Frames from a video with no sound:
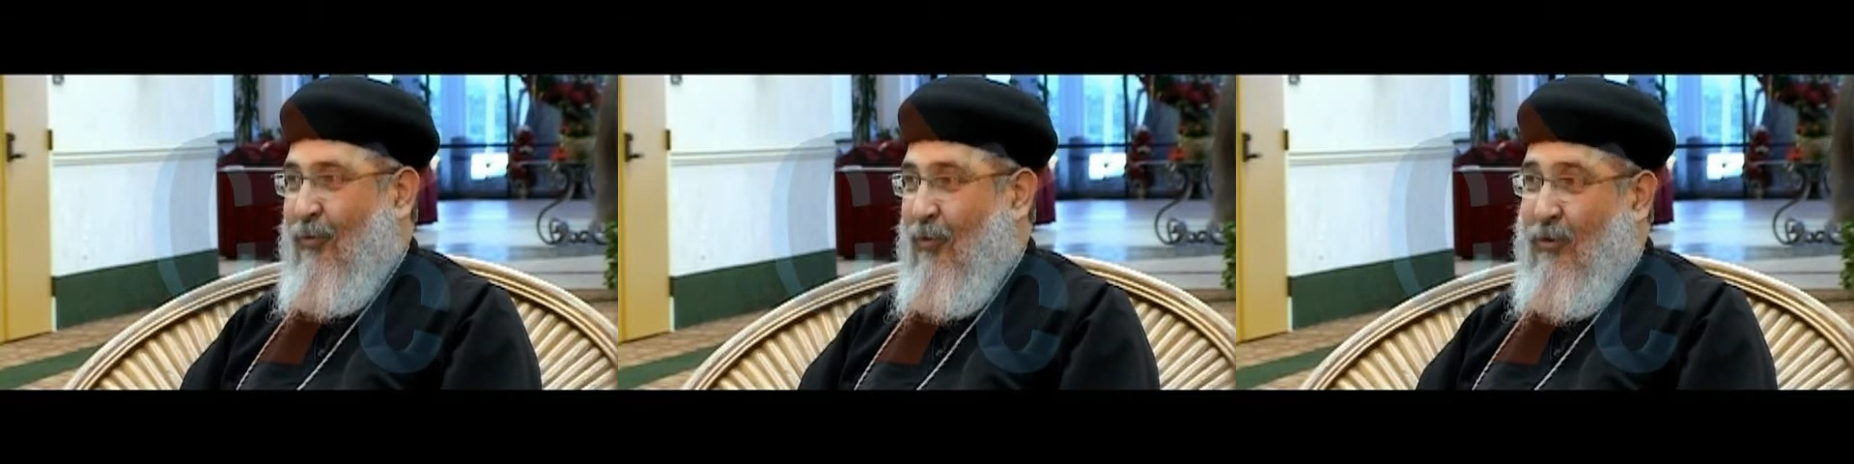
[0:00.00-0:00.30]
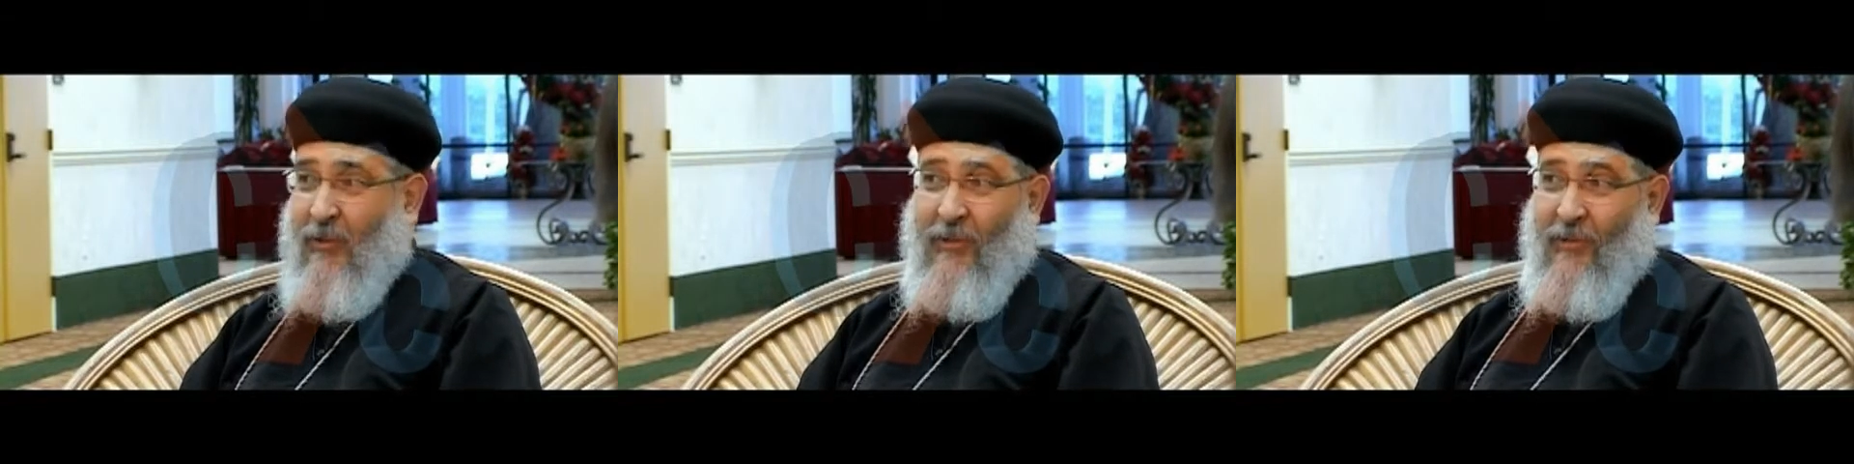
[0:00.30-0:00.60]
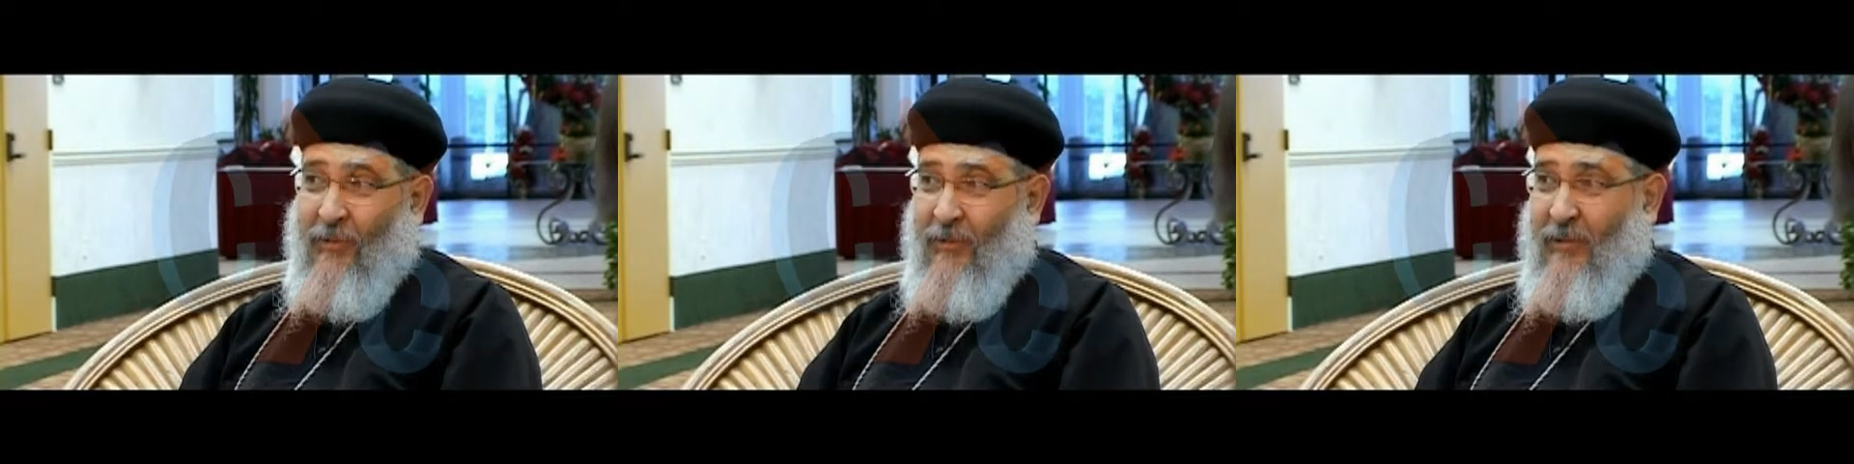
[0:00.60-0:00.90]
for
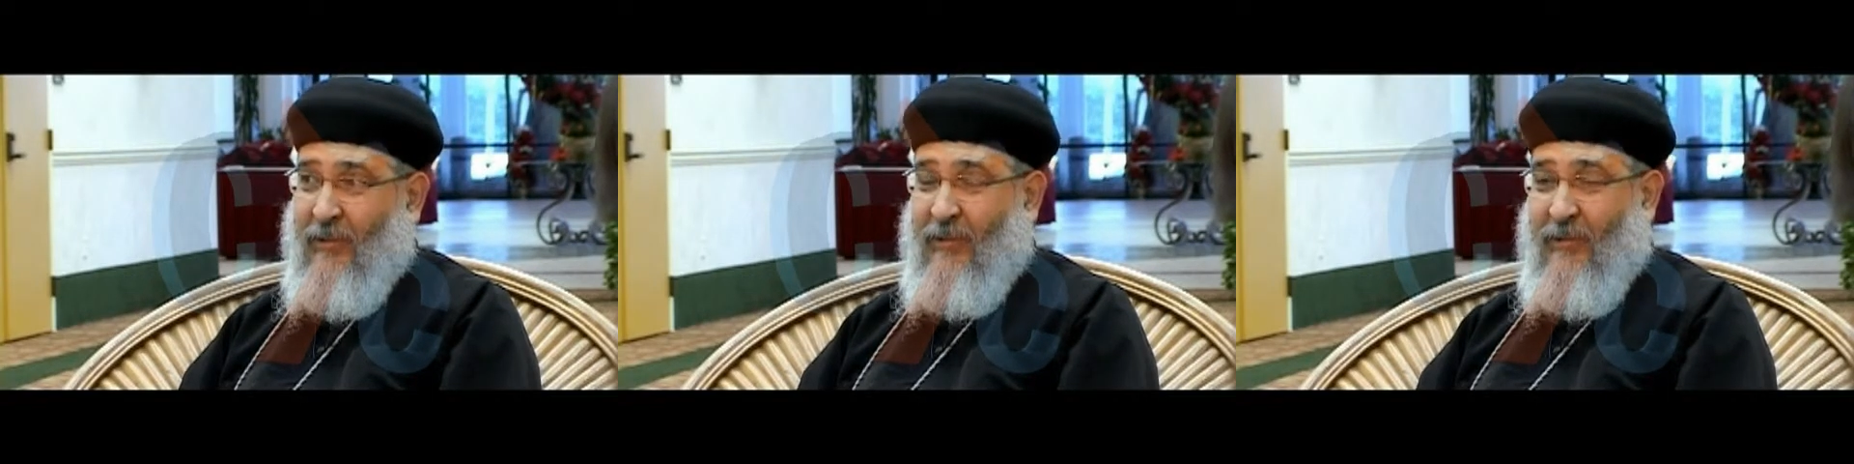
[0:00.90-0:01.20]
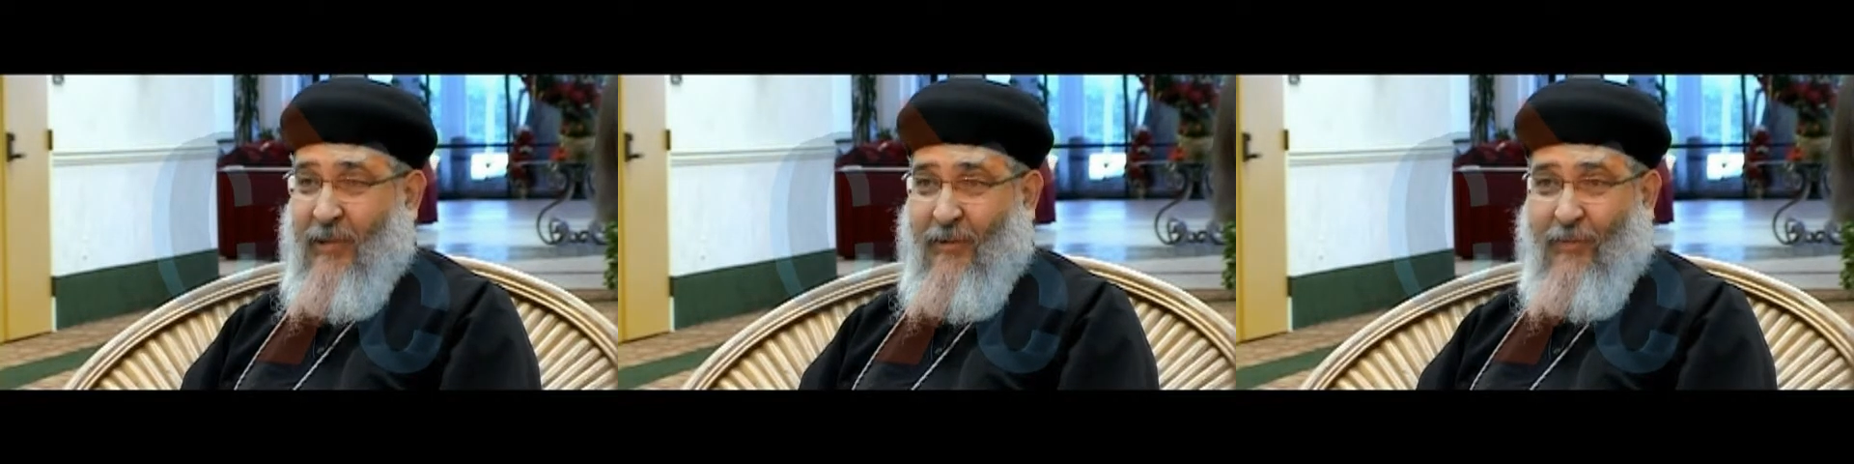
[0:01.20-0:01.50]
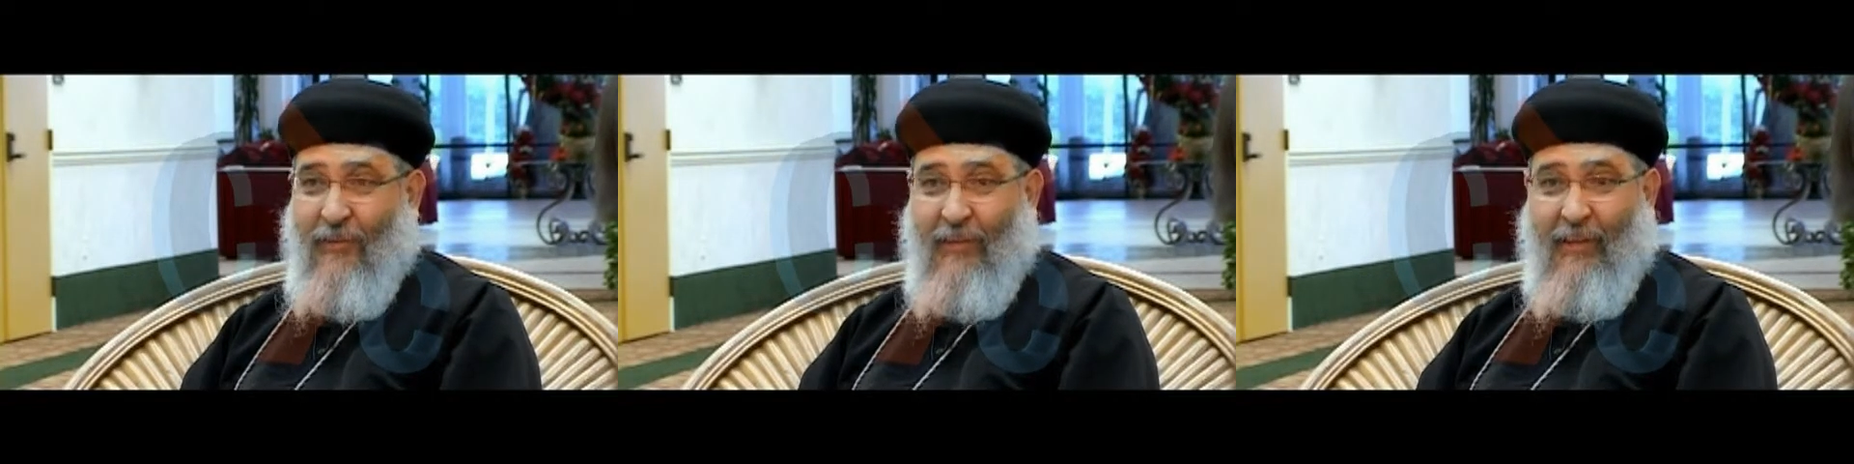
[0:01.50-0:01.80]

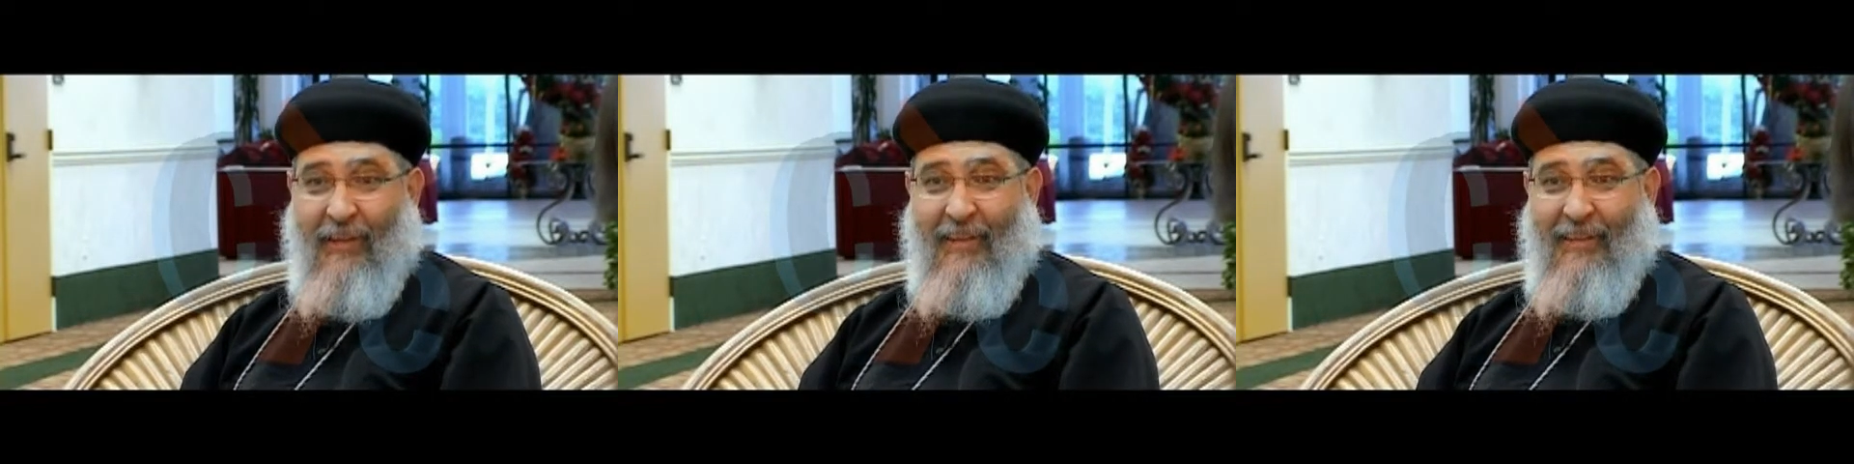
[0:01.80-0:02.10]
everything.